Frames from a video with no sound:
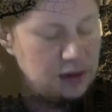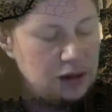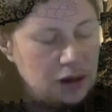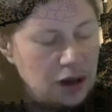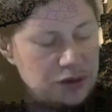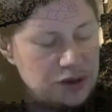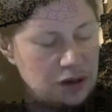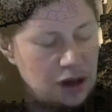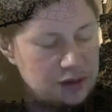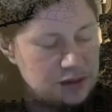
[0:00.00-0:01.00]
How's your
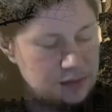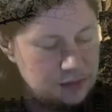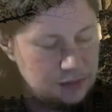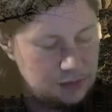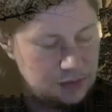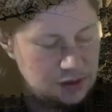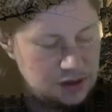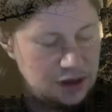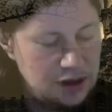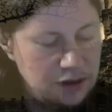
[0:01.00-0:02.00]
glass?
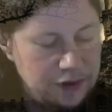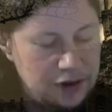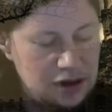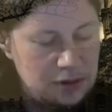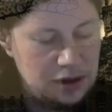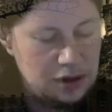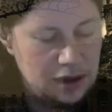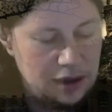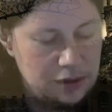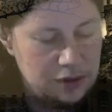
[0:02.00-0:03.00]
Danielle, finding them in the
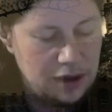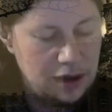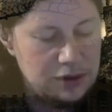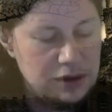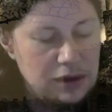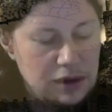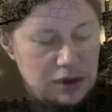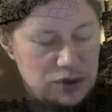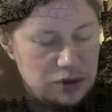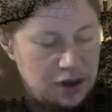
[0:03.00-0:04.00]
crowd,
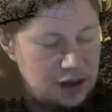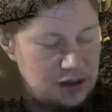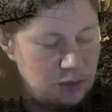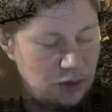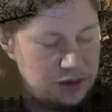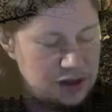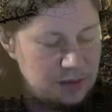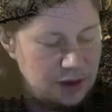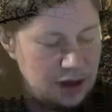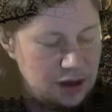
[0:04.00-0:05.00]
shook her head in mock
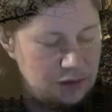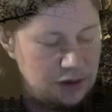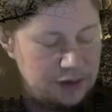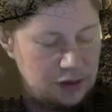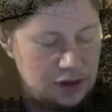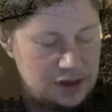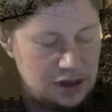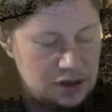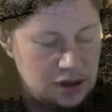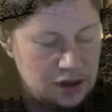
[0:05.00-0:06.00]
dismay and refilled
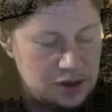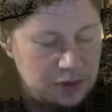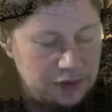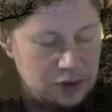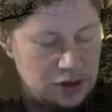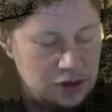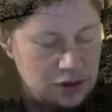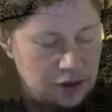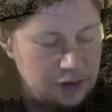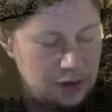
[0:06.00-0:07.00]
Lisette's glass before she could
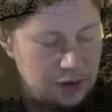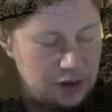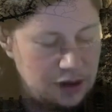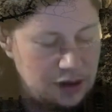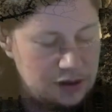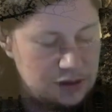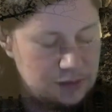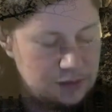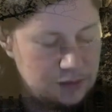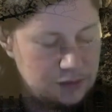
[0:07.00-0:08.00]
cover it with her hand.
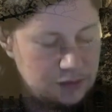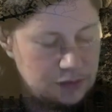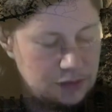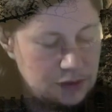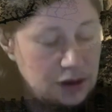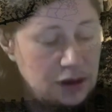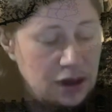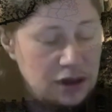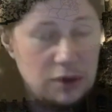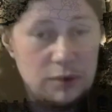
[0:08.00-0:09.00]

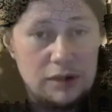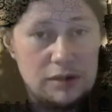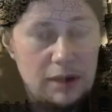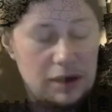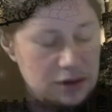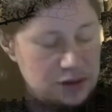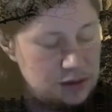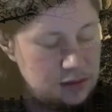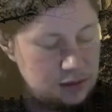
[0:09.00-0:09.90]
And you, Dr. Magnus?